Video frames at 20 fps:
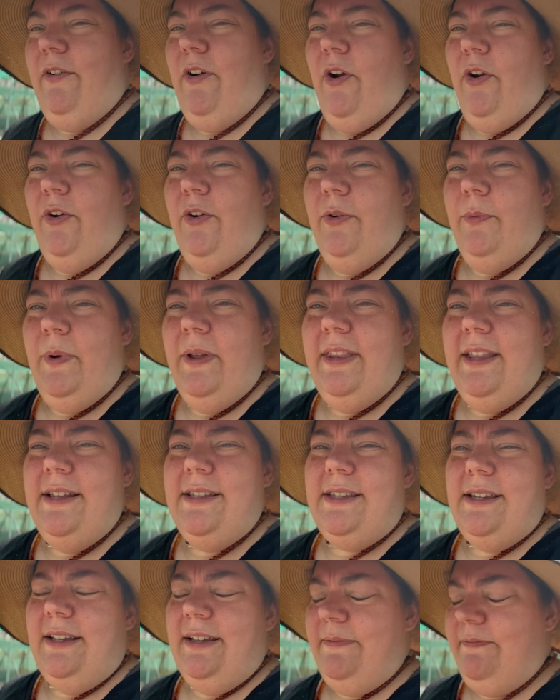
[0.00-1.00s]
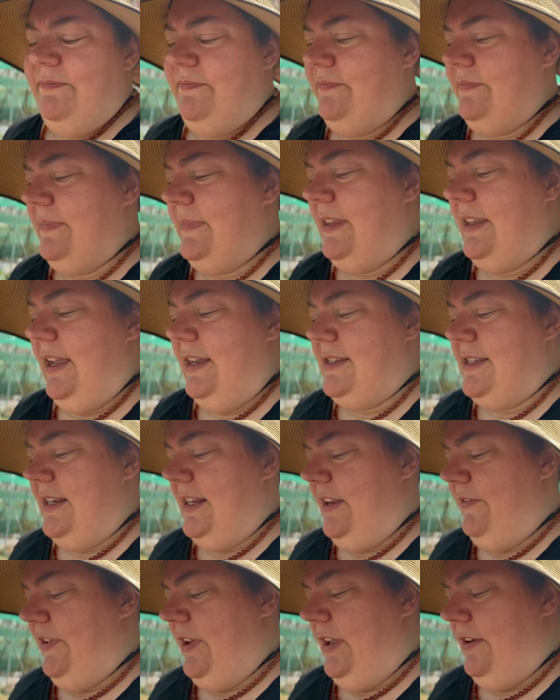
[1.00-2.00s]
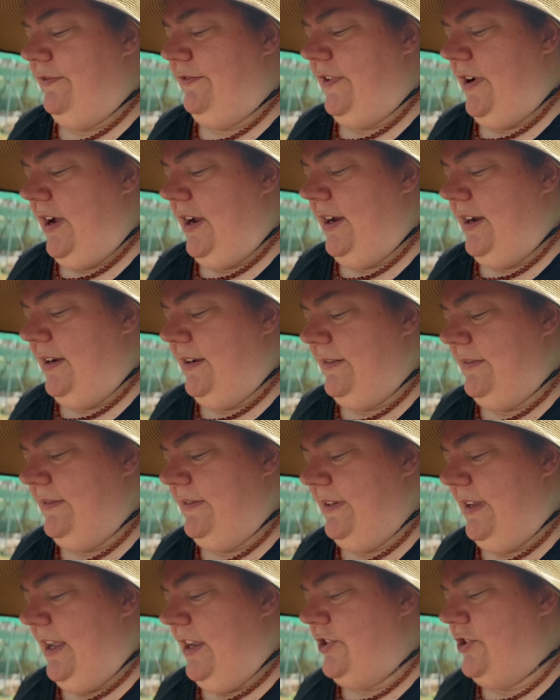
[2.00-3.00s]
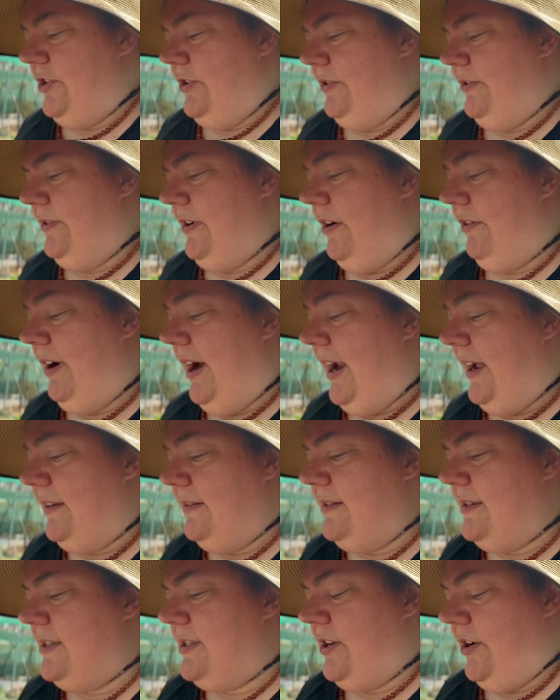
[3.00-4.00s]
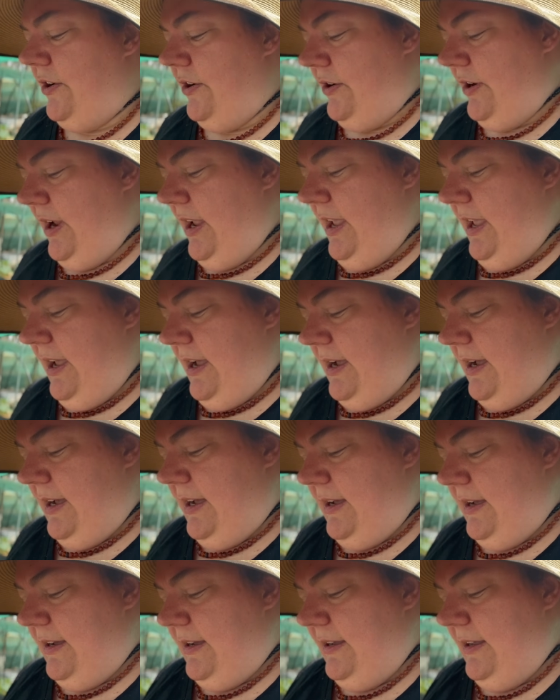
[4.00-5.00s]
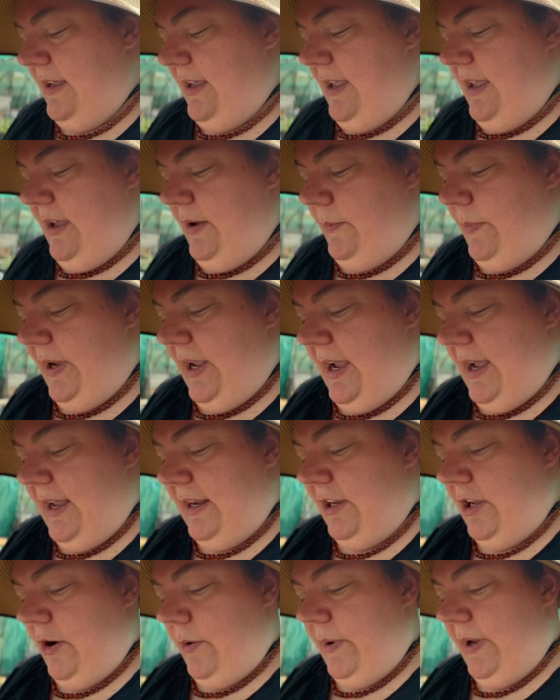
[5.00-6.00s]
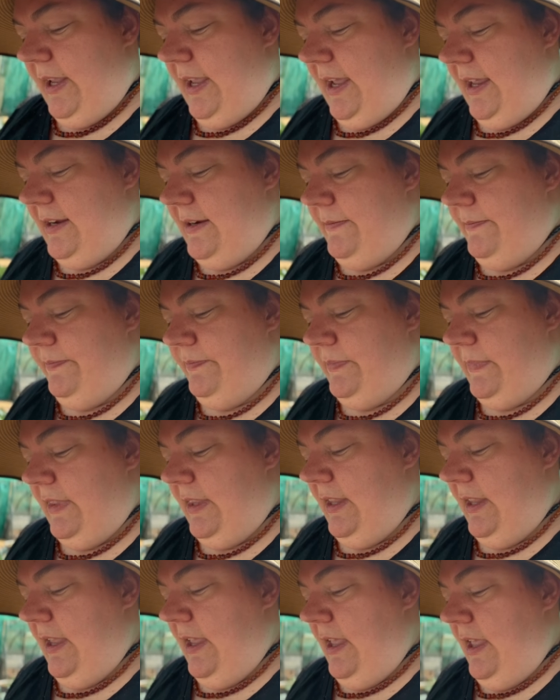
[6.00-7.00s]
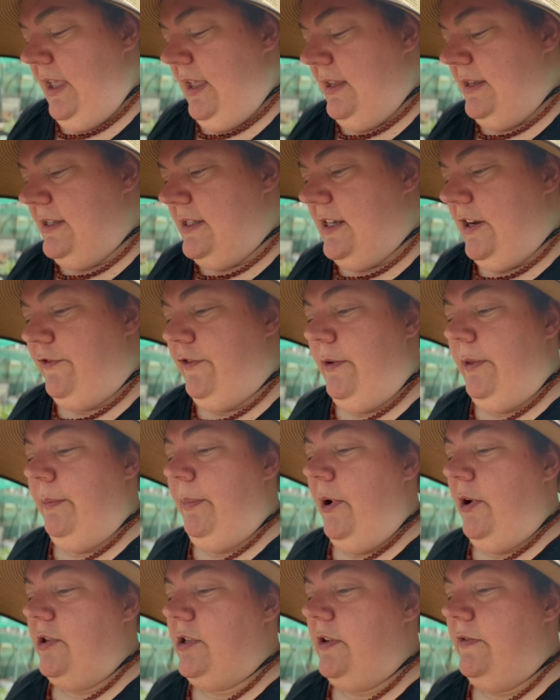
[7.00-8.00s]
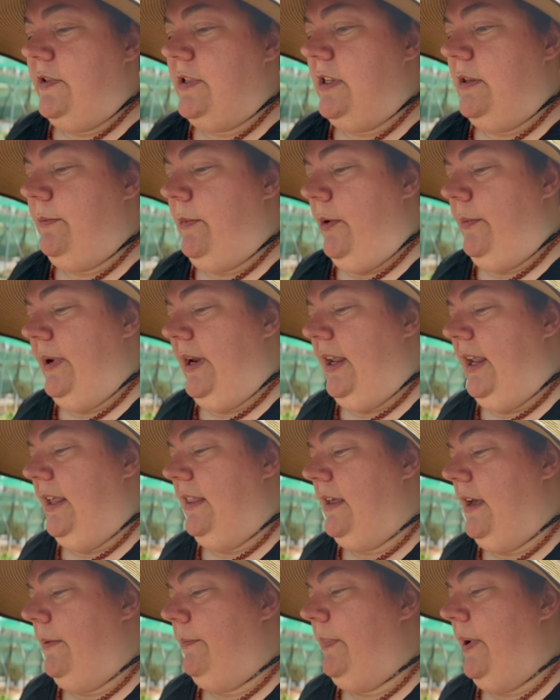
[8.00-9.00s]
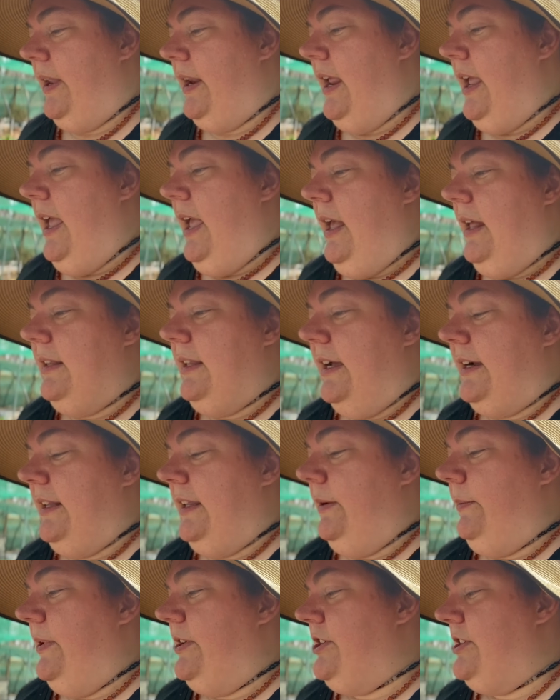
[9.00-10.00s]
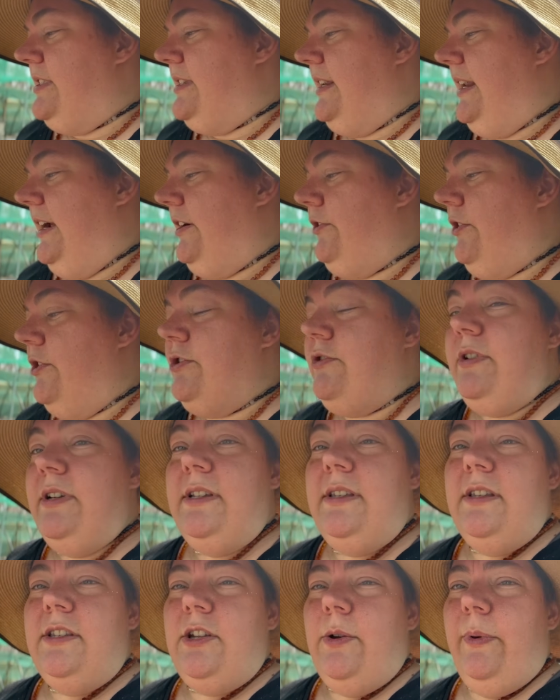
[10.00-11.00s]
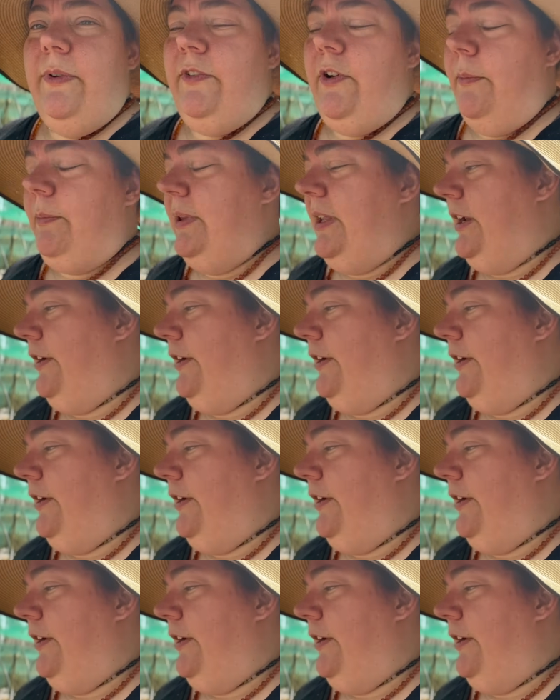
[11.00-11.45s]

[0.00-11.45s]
own when there's a significant fire issue around, so we can't go and get stuff from the post office at the moment either, but luckily we just did our groceries, so we've got plenty